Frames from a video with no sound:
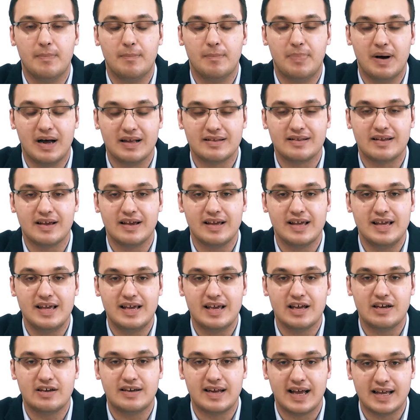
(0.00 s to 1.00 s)
but
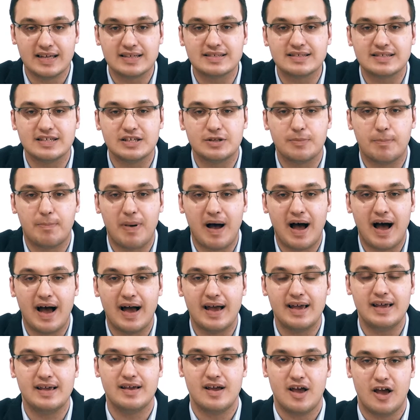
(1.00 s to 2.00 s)
he can test it
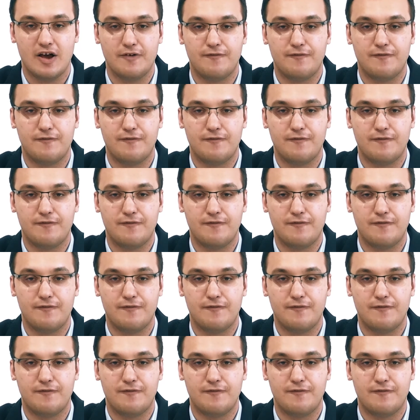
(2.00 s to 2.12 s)
by